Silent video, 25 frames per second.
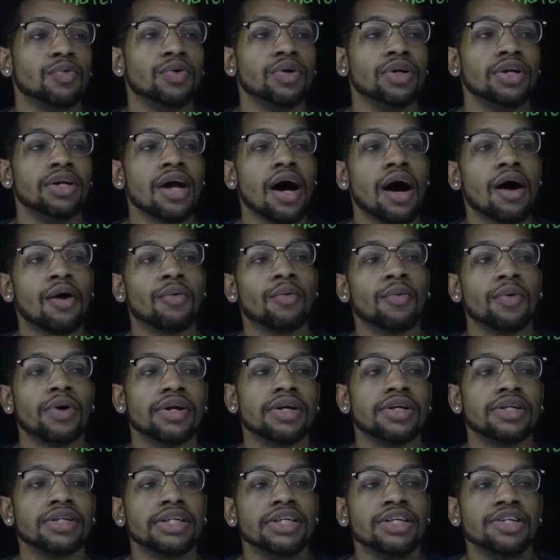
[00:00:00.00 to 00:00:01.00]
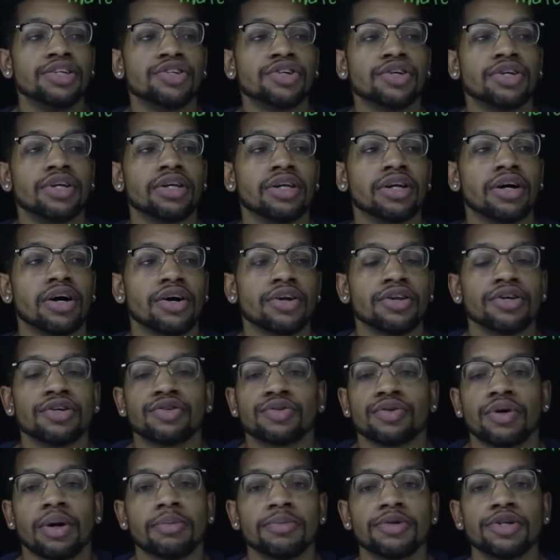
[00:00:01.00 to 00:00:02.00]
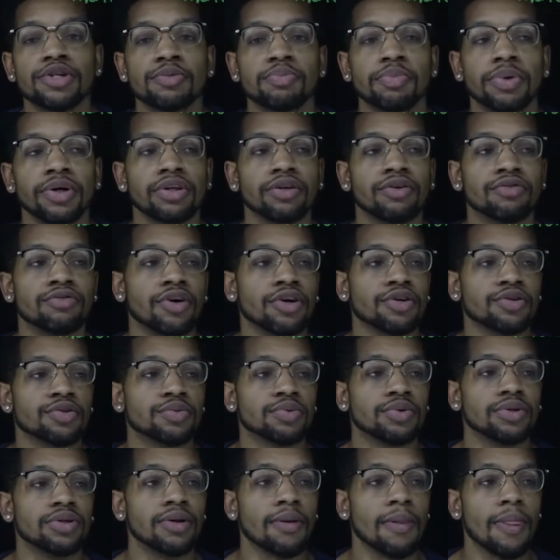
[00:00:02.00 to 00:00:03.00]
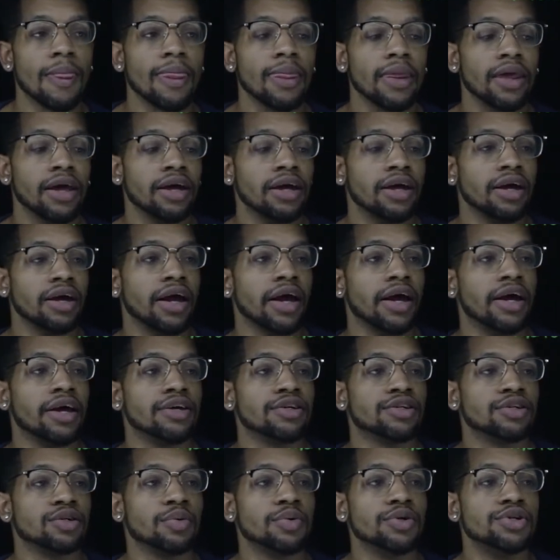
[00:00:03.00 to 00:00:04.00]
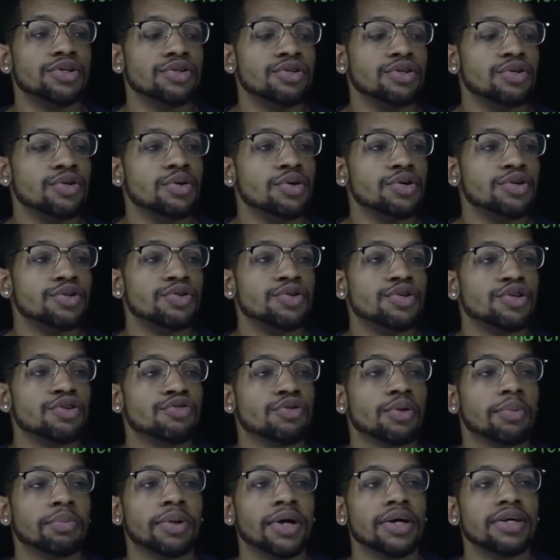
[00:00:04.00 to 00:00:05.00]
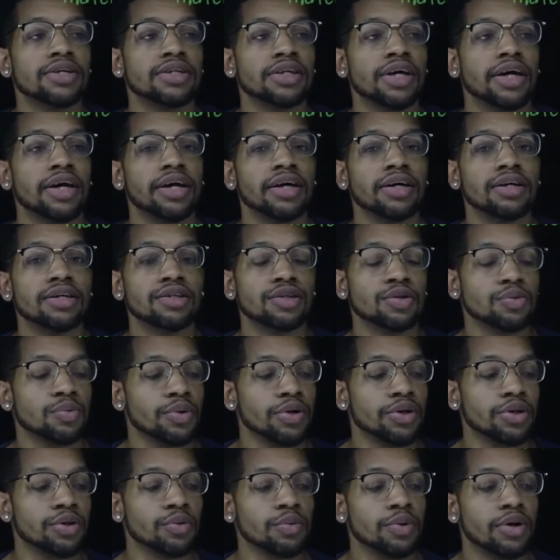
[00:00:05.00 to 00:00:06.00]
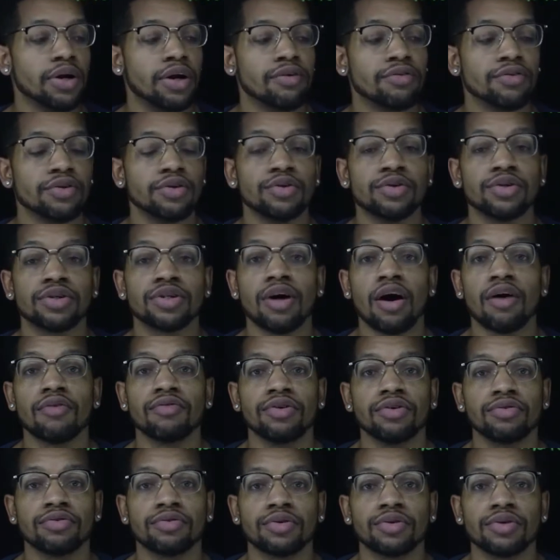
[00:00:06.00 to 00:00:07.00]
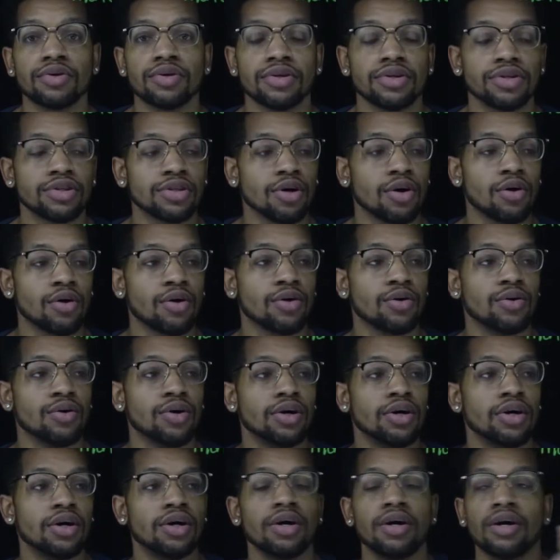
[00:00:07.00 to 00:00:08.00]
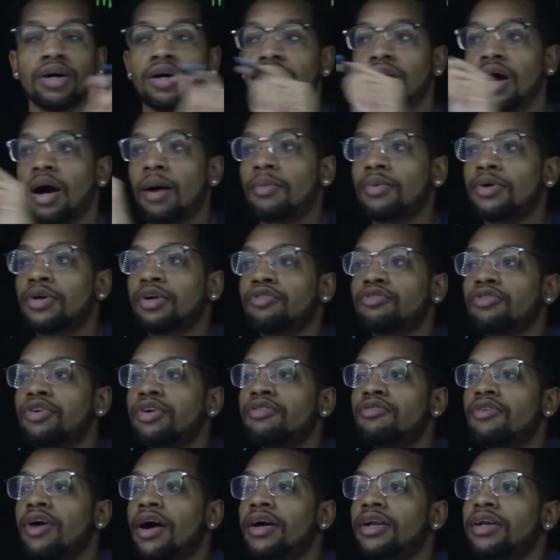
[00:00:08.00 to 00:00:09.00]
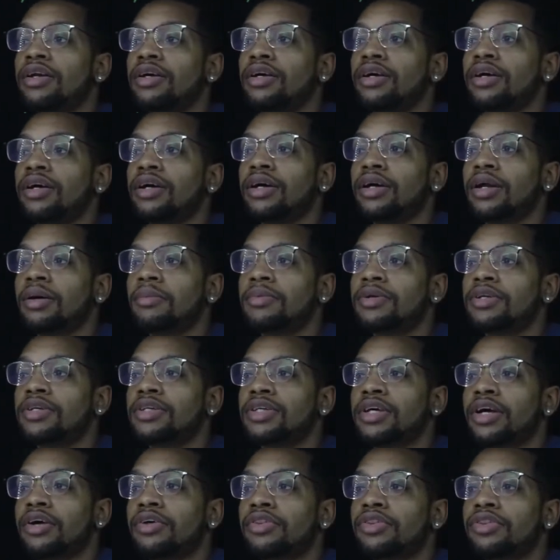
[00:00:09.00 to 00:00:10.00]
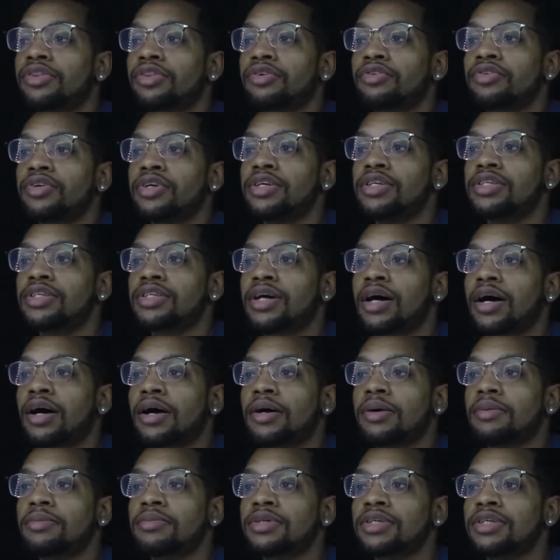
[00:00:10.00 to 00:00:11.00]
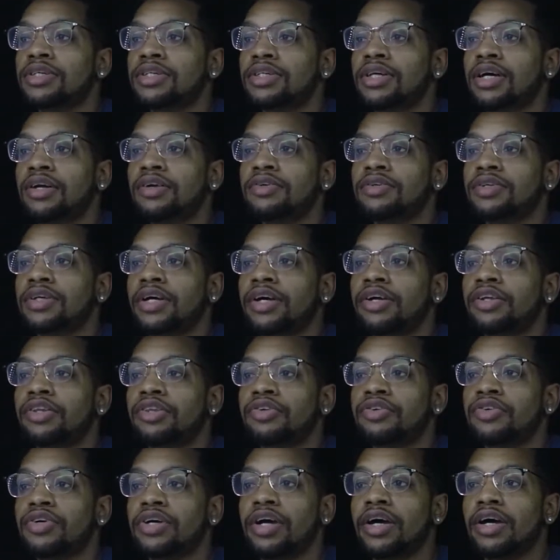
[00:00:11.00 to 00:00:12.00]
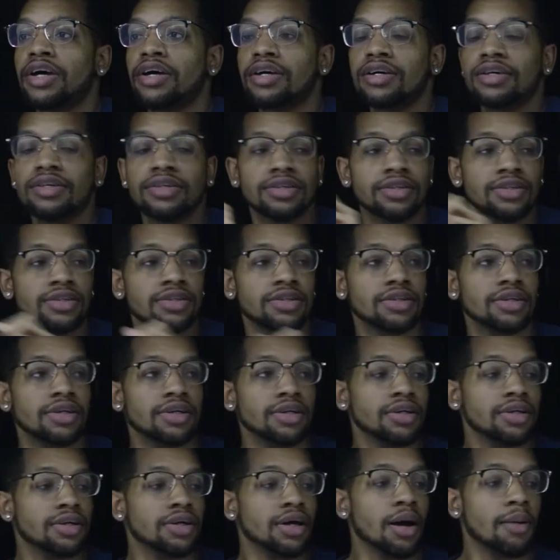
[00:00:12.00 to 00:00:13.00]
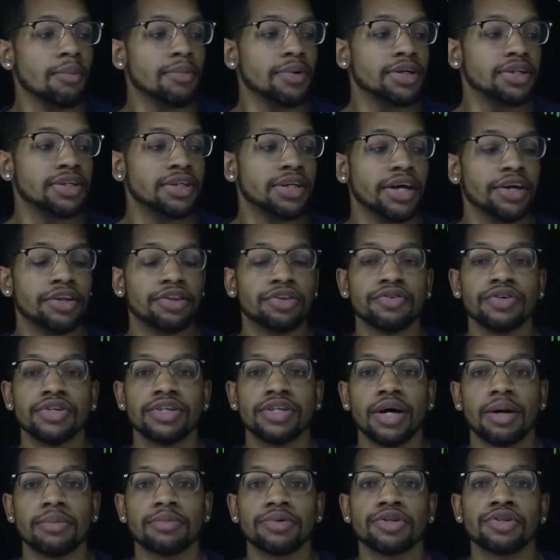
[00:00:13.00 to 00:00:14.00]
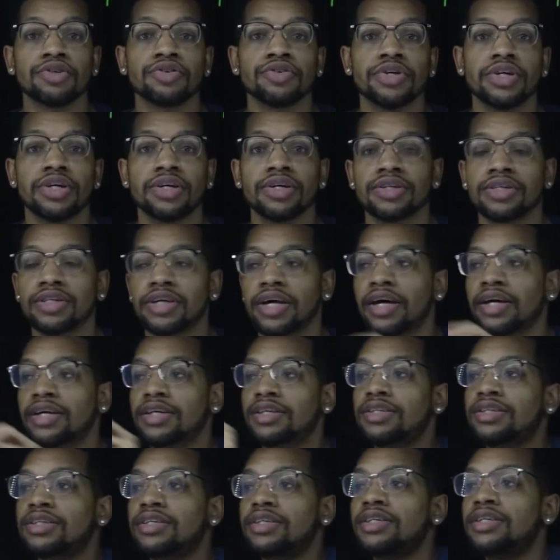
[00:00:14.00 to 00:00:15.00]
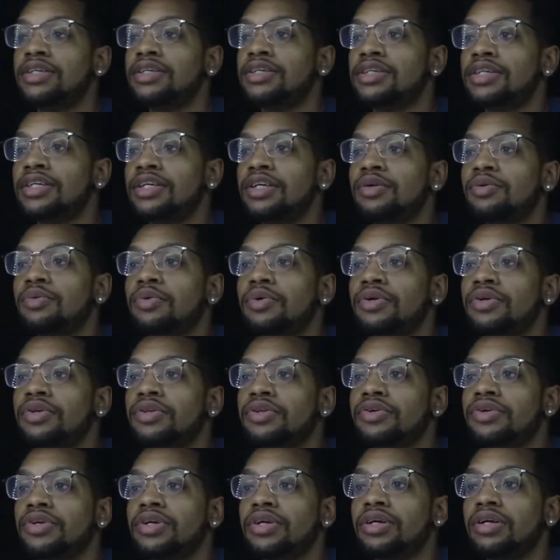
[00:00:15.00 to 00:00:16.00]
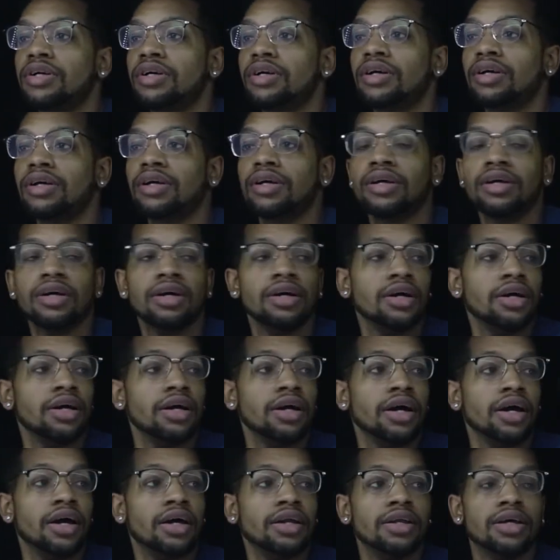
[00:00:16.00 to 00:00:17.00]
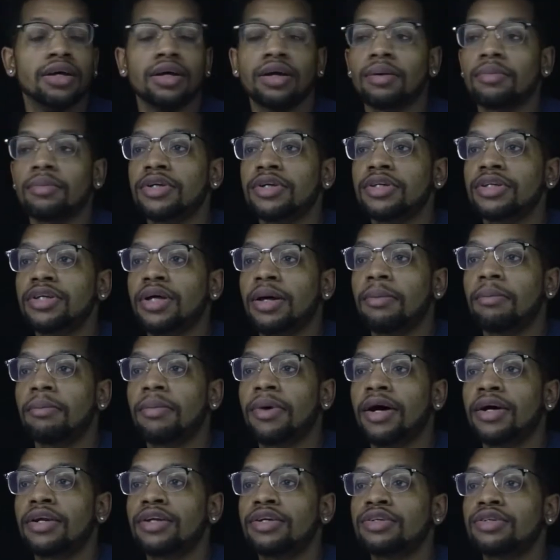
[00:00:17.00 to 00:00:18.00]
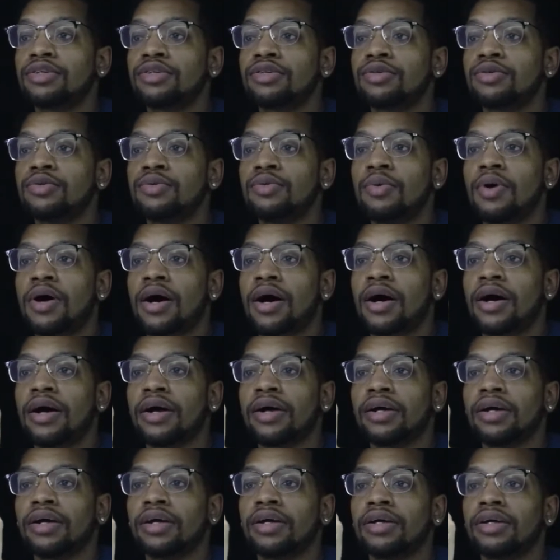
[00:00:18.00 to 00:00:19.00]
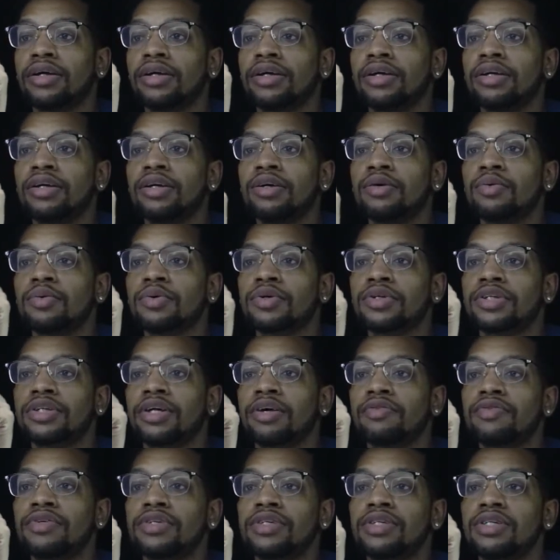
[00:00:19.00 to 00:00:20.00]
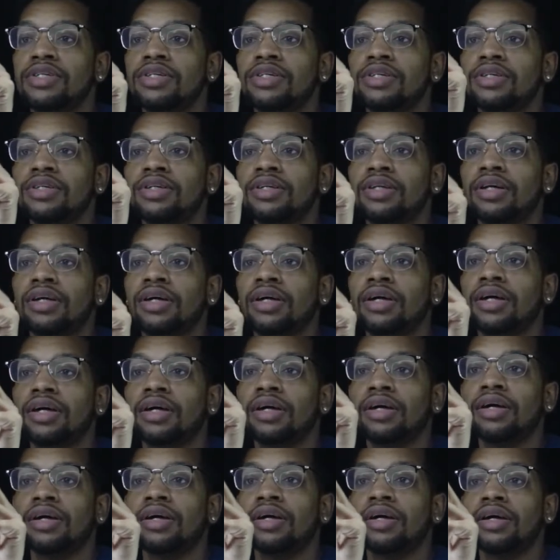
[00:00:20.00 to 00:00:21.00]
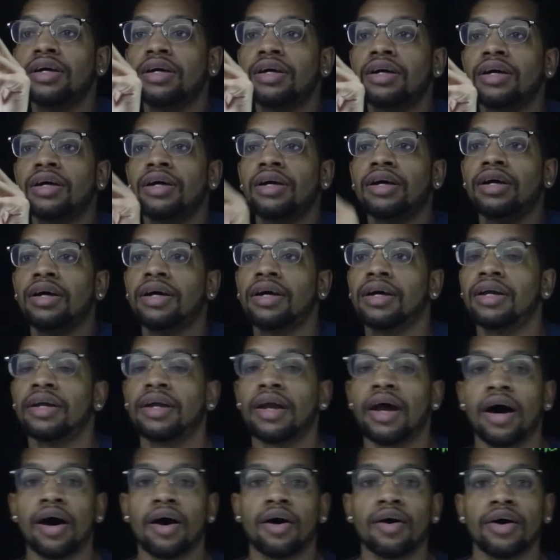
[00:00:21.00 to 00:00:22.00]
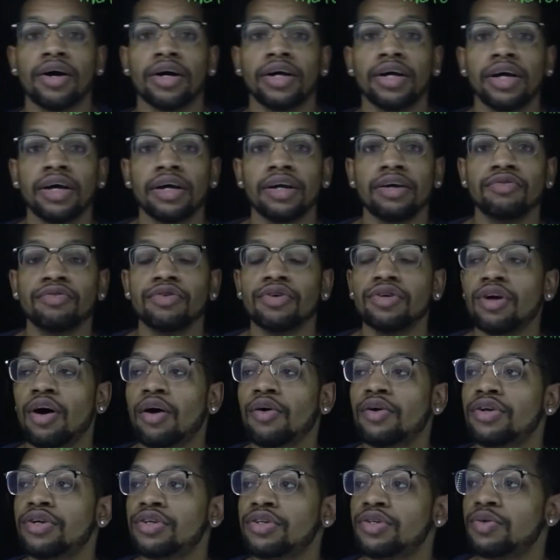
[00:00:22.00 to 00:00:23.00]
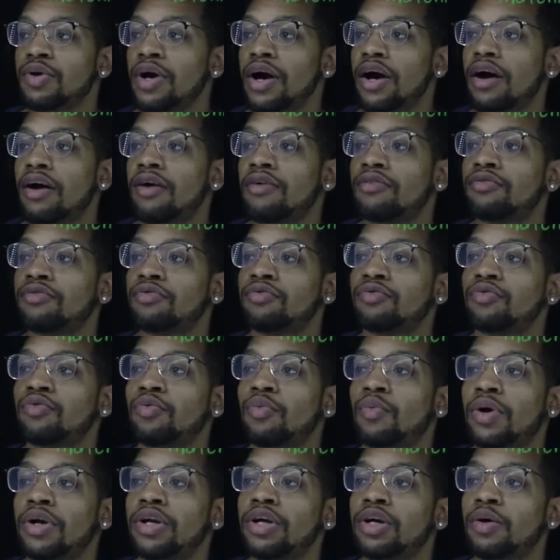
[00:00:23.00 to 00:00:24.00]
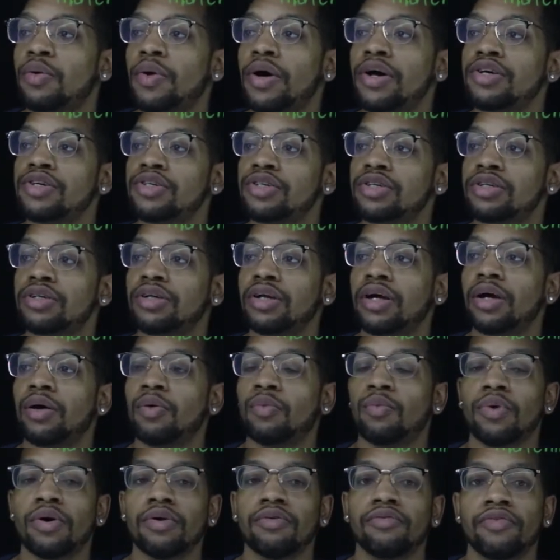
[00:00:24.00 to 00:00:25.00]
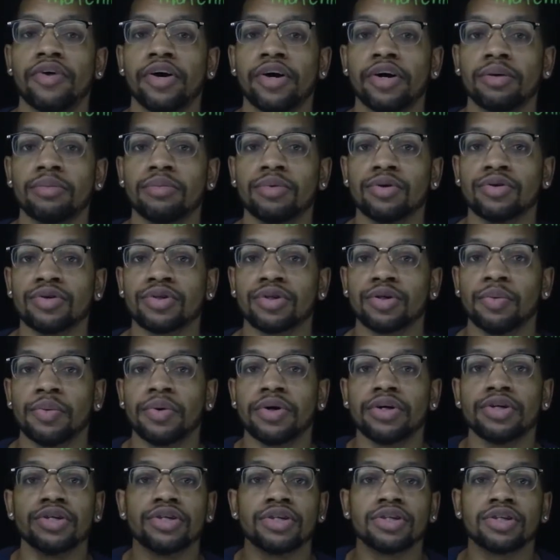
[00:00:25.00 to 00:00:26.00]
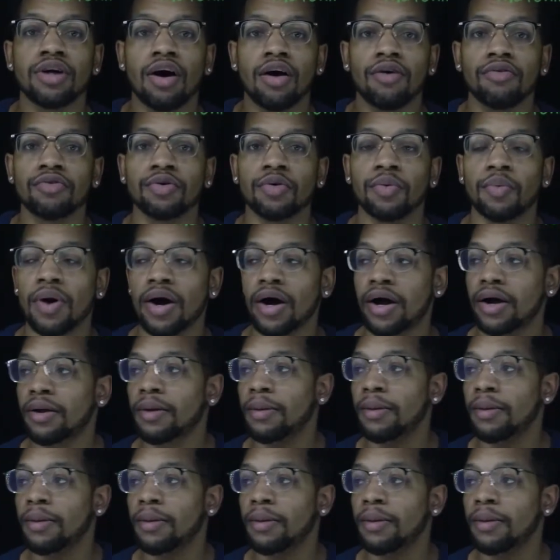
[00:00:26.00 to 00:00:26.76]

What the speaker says: not one is easier than the other, so I'm gonna just pick the first one. And so what you do is you just replace x with whatever you solved it for. So I'm gonna rewrite it, and I'm gonna say 3 times, instead of saying 3x, I'm gonna say 3 times 3, because x is equal to 3. And then say minus 2y equals 17. Now, again, if you notice, you have one equation and one variable, so we can just solve for y.